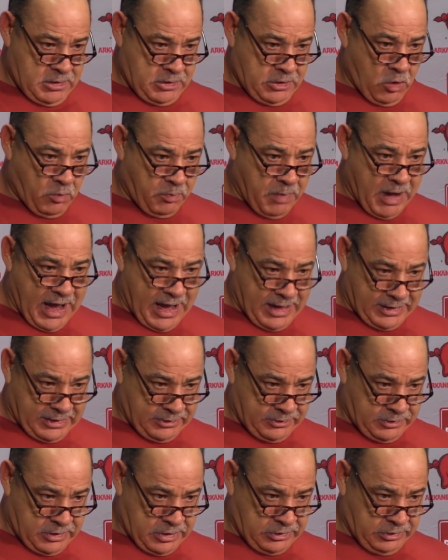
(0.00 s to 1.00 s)
go back
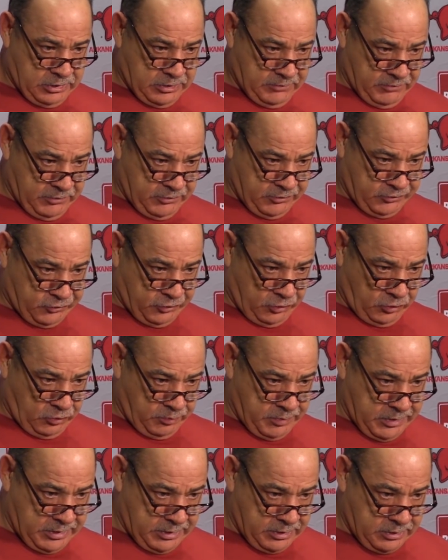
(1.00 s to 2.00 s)
and give you just a
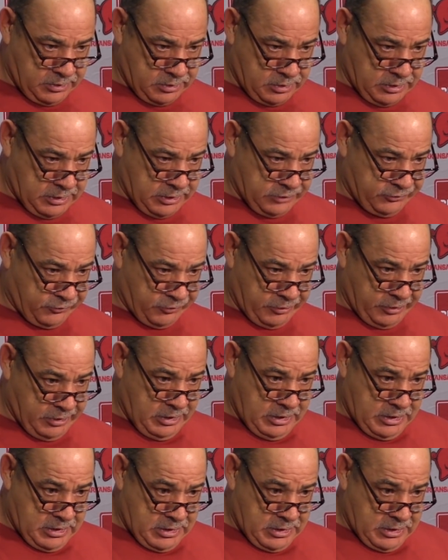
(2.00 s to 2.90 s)
little bit of history.